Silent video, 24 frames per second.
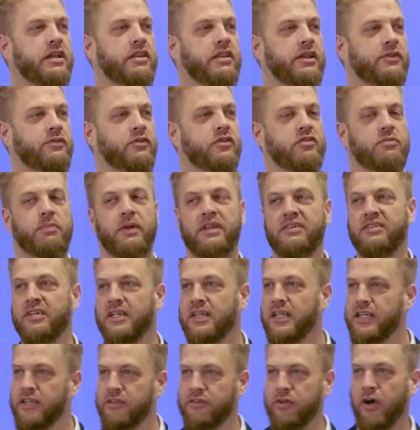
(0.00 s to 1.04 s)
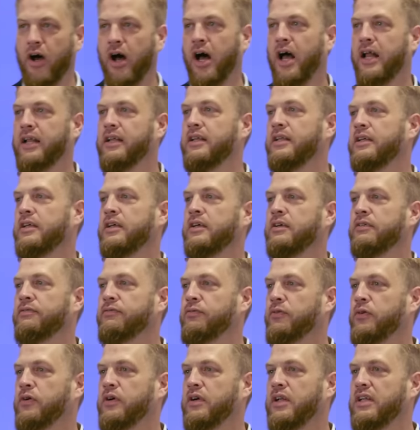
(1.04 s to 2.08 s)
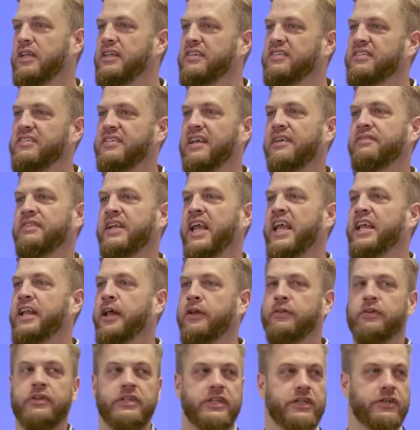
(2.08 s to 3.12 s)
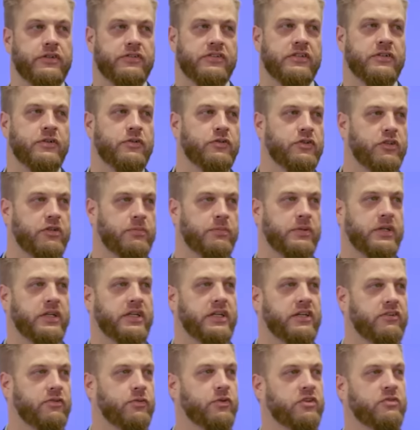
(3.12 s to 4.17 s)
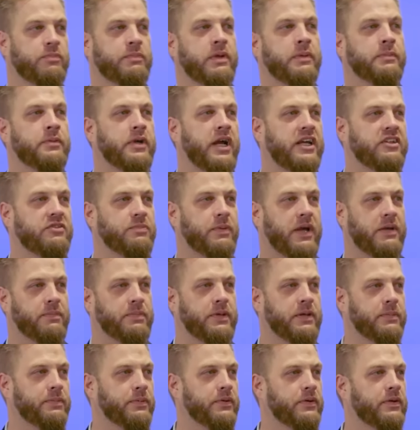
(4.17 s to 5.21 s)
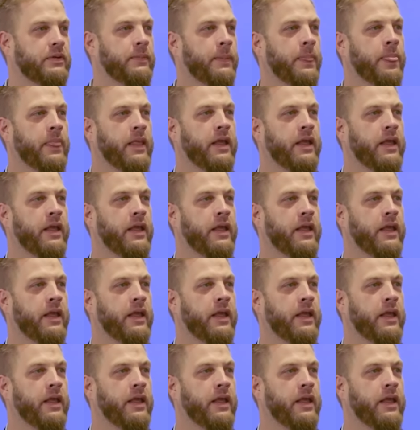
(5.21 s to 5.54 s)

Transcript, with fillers: This was basically taught for at least seven, eight hundred years in those communities. It was memorized by people.